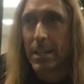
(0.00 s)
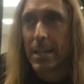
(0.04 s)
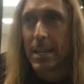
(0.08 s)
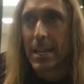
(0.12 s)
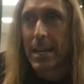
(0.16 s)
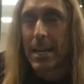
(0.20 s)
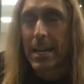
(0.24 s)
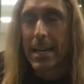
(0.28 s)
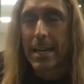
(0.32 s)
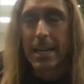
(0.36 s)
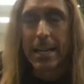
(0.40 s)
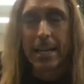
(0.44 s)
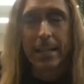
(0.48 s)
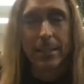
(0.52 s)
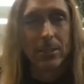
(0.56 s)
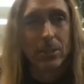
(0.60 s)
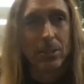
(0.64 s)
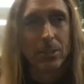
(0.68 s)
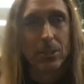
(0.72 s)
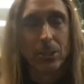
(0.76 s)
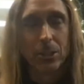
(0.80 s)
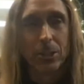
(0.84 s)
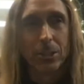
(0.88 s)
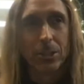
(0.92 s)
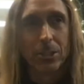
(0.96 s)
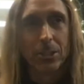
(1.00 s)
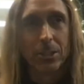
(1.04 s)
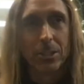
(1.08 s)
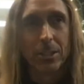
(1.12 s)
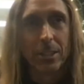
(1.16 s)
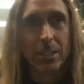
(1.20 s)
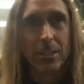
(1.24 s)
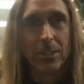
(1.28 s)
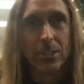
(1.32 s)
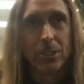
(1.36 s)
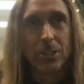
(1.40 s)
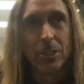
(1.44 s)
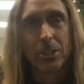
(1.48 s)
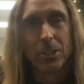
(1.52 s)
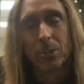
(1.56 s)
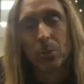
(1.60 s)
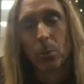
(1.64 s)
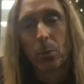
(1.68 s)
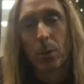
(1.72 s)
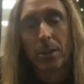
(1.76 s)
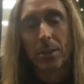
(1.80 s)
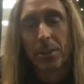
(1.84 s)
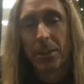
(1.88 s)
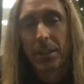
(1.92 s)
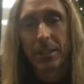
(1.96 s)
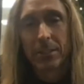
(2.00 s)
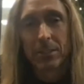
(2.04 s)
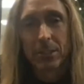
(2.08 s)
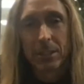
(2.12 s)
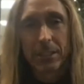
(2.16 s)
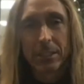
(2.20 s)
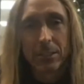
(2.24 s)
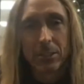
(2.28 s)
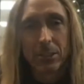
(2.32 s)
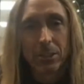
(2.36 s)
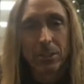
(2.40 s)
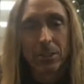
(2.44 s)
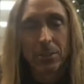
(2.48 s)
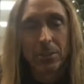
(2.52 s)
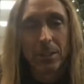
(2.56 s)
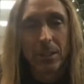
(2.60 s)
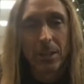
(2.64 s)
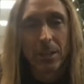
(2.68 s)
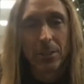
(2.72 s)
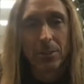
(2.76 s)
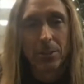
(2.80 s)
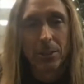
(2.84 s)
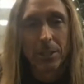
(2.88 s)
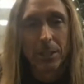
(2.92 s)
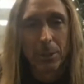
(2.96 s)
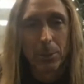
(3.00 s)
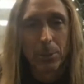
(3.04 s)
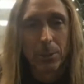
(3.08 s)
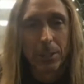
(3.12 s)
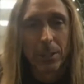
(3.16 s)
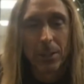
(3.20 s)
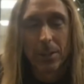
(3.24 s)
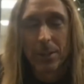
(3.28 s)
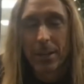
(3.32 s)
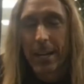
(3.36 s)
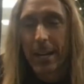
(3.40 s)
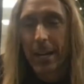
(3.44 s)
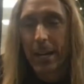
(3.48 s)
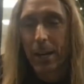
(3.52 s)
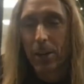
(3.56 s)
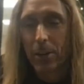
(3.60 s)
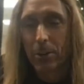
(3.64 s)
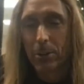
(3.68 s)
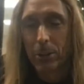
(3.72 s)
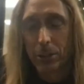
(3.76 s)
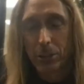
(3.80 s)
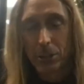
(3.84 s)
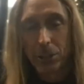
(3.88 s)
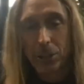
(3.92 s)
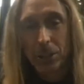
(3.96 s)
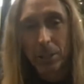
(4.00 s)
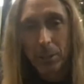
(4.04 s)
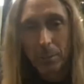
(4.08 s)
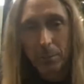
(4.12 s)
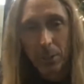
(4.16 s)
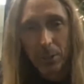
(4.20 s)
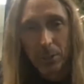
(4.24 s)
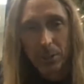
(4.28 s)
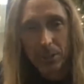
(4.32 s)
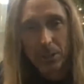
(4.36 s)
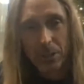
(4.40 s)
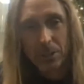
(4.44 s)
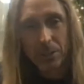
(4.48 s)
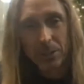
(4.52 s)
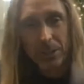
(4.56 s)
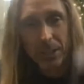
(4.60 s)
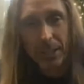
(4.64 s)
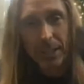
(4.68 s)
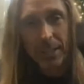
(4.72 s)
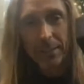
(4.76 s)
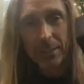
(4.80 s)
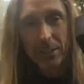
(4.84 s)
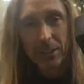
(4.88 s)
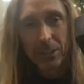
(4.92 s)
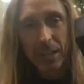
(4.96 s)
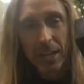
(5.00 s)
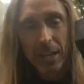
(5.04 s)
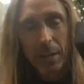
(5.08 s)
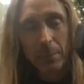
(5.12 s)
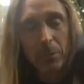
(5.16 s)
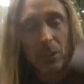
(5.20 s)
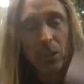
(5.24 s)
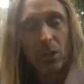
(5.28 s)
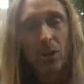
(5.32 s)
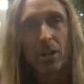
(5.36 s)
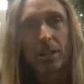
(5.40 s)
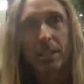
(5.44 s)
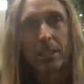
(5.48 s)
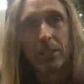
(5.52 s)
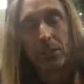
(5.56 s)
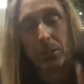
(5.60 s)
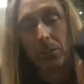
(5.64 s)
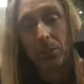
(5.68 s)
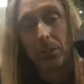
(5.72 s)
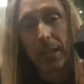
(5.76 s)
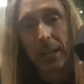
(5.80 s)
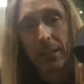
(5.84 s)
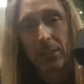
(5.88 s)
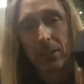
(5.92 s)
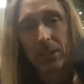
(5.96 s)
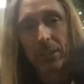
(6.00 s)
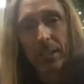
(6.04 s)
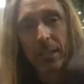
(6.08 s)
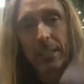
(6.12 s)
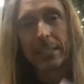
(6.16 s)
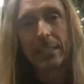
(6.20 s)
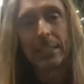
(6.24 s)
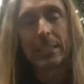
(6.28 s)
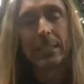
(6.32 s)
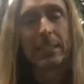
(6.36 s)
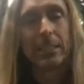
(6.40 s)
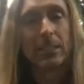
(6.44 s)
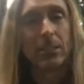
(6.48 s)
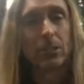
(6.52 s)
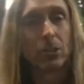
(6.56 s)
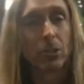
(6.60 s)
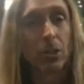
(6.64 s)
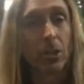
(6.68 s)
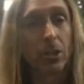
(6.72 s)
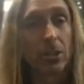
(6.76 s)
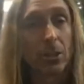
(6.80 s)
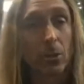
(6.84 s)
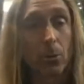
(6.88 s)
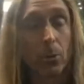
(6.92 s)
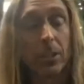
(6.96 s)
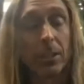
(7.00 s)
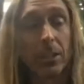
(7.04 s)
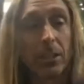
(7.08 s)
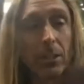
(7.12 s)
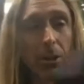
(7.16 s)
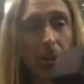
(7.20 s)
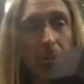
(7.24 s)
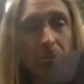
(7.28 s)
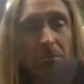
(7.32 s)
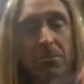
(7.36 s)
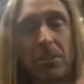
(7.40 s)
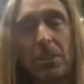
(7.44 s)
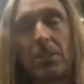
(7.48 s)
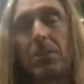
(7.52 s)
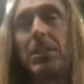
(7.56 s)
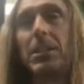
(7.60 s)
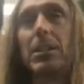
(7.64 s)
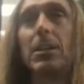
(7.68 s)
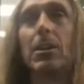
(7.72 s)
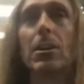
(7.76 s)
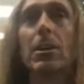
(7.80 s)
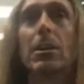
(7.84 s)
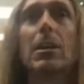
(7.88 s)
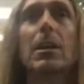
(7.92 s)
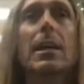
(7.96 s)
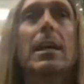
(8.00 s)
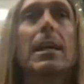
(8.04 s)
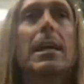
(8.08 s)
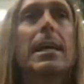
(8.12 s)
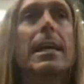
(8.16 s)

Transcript: And it's just one thing leads to another. Here we are now, Shishibo, as you said, this came along in 2019. It's going into our 5th year.